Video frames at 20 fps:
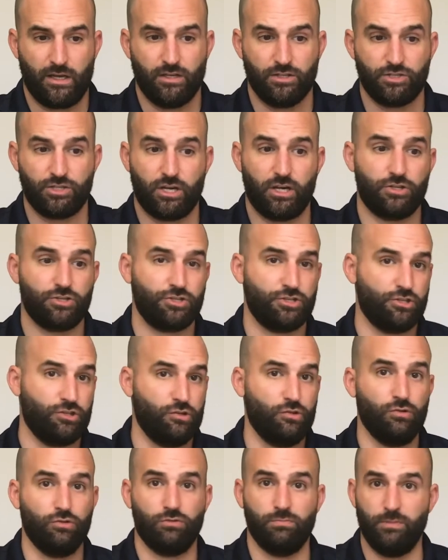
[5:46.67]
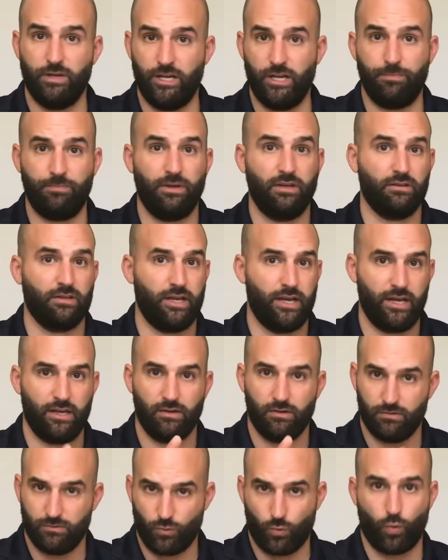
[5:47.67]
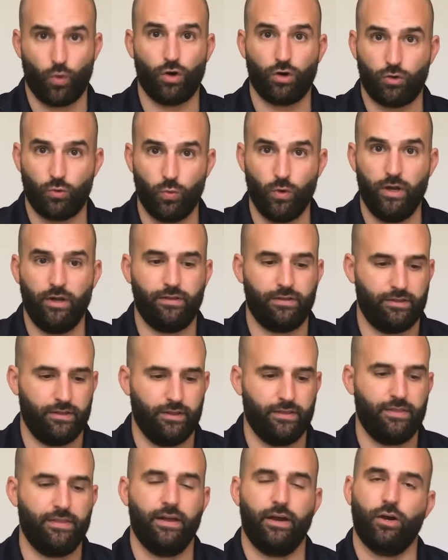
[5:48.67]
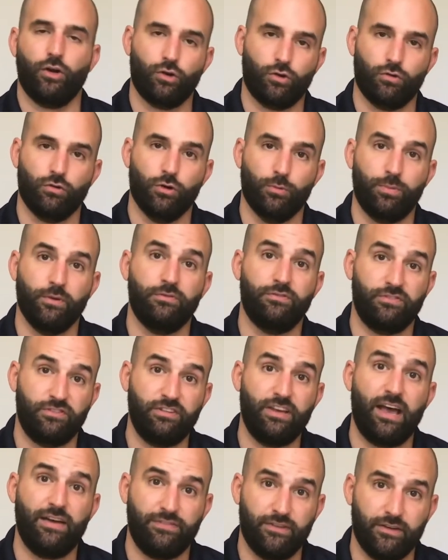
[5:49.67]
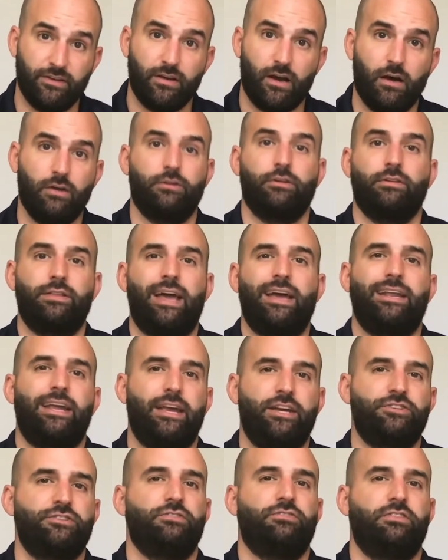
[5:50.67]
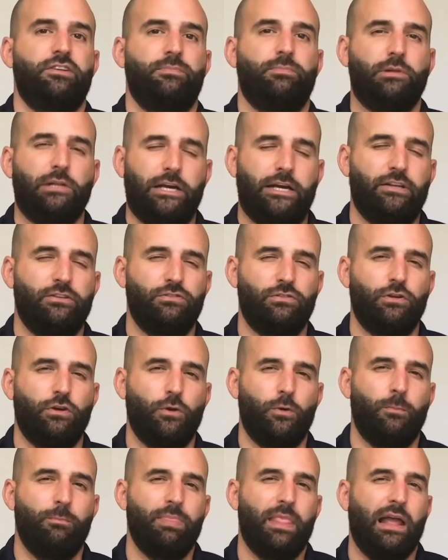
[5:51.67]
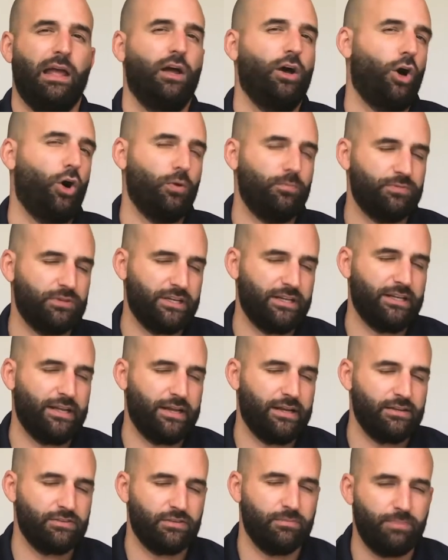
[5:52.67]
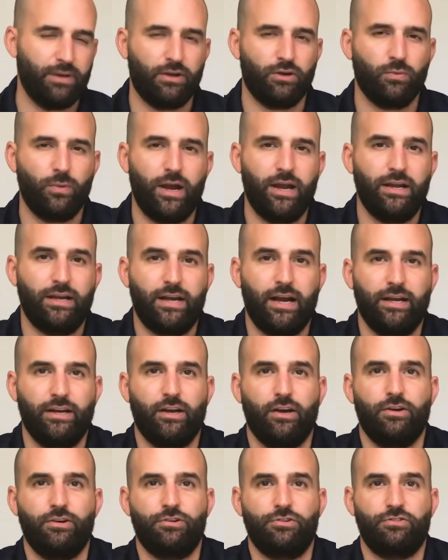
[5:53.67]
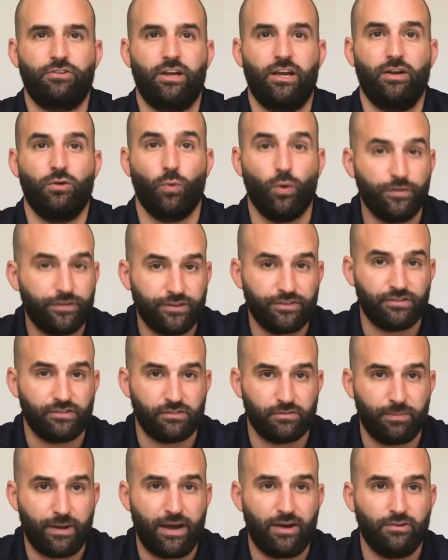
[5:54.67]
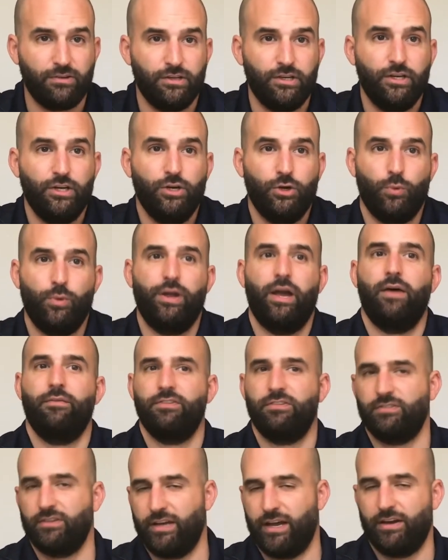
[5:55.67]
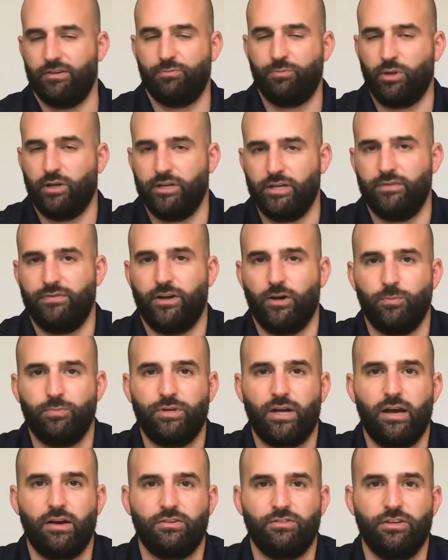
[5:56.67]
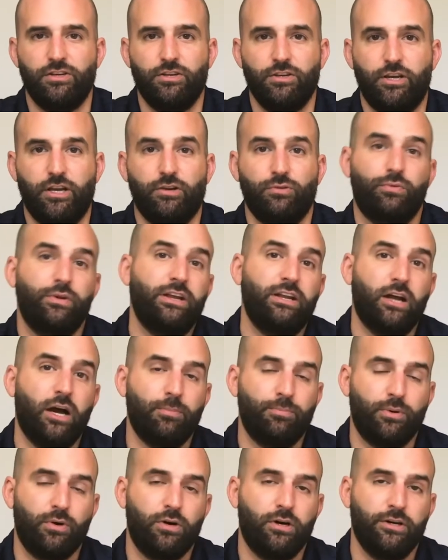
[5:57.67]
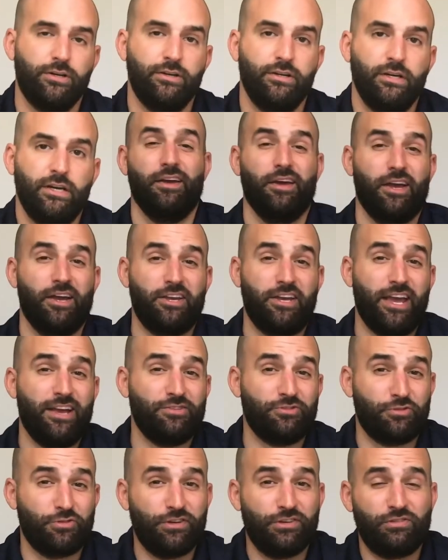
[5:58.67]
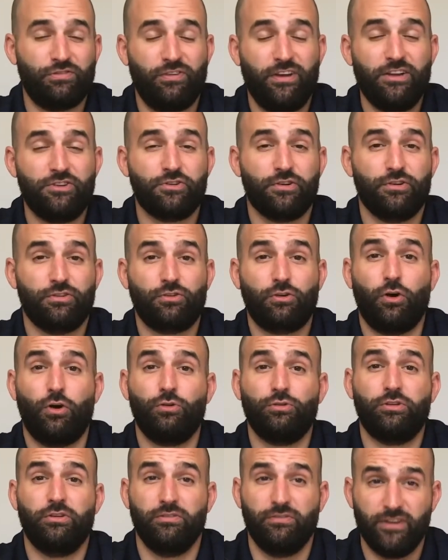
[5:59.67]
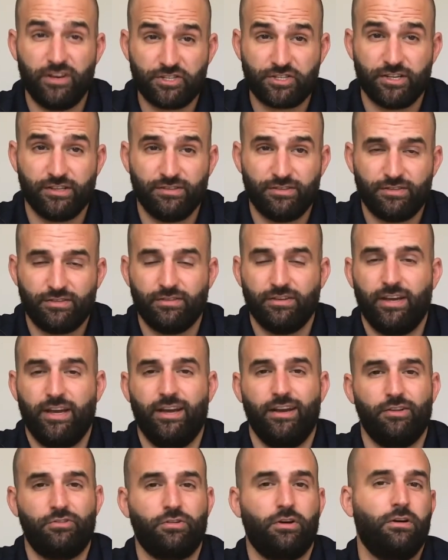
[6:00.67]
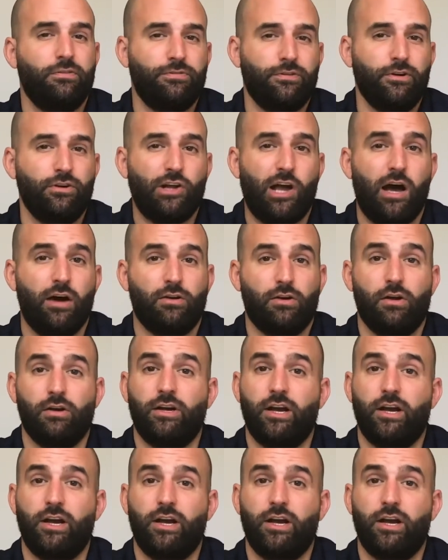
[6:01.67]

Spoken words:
touch, use, manipulate, work with their group of 7 under that agency plan. So hopefully that is a better way to kind of understand what this is about. We obviously have plenty of help docs that you can read up on. Again, so this feature is called Divisions, and it's offered on our